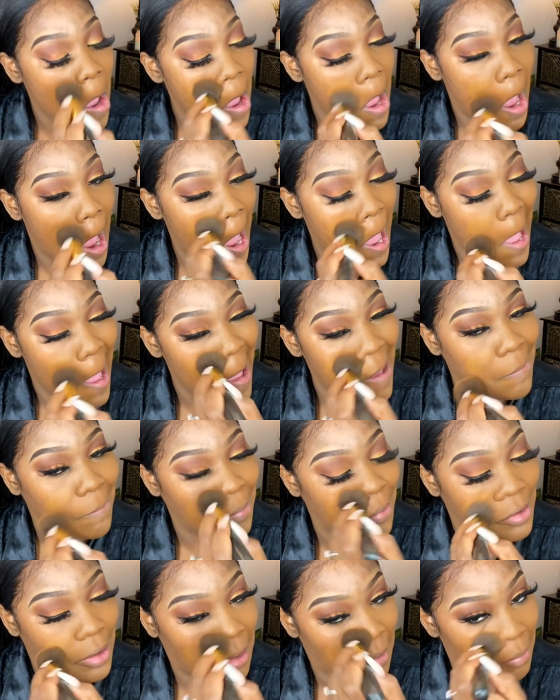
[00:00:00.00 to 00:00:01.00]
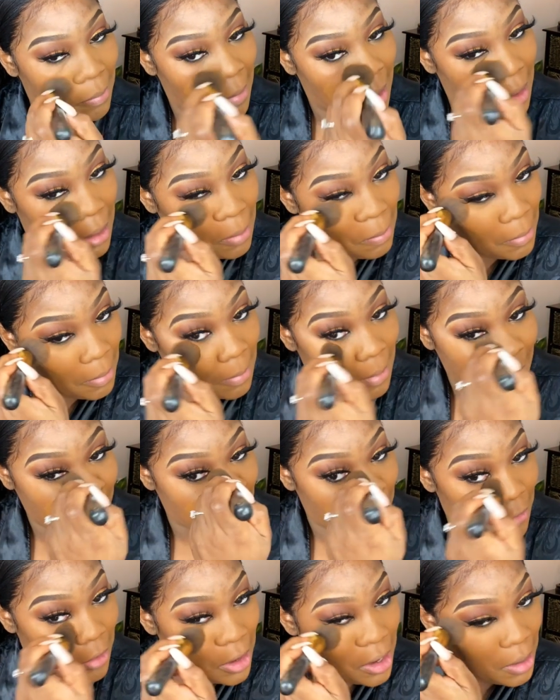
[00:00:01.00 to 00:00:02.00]
I hate putting makeup on my
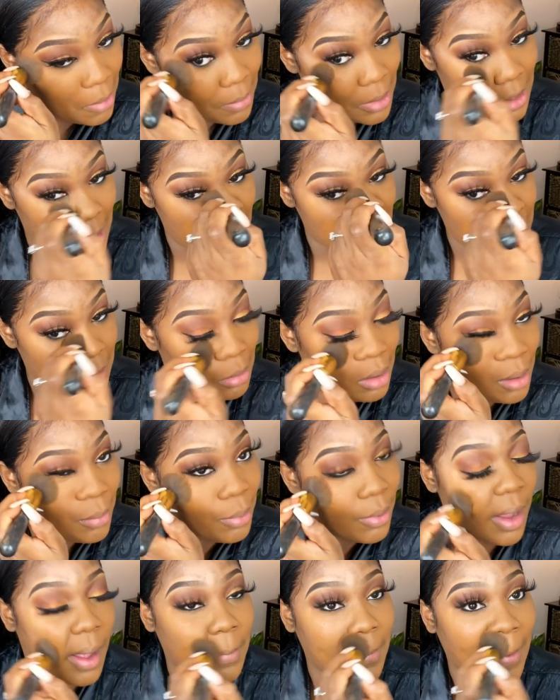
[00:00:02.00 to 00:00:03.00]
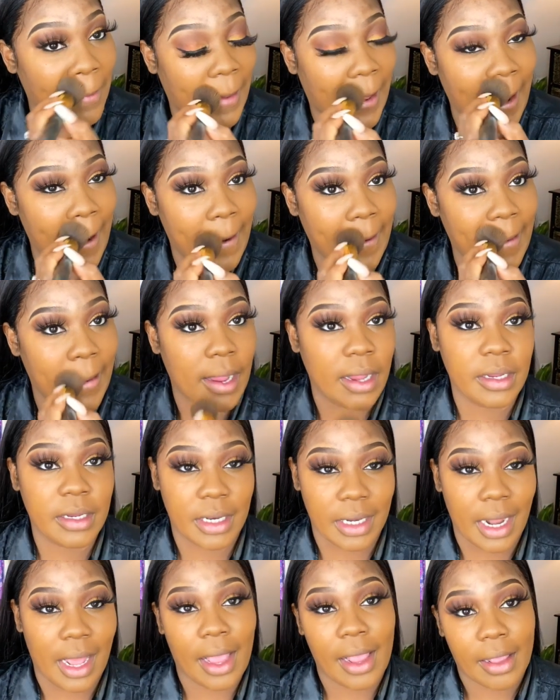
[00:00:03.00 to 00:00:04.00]
forehead, but that's my problem area
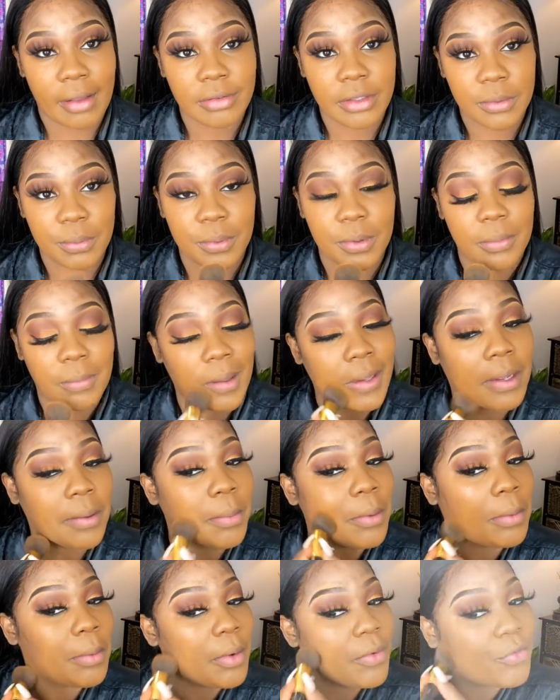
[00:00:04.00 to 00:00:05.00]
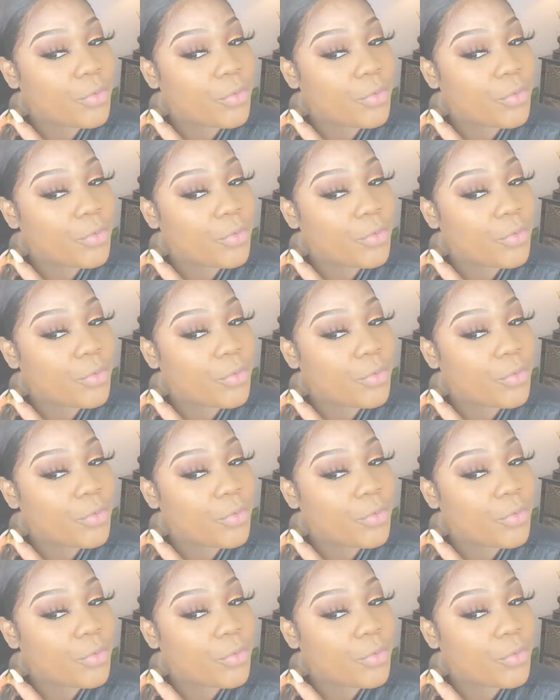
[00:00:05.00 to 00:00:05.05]
and I have to put makeup on my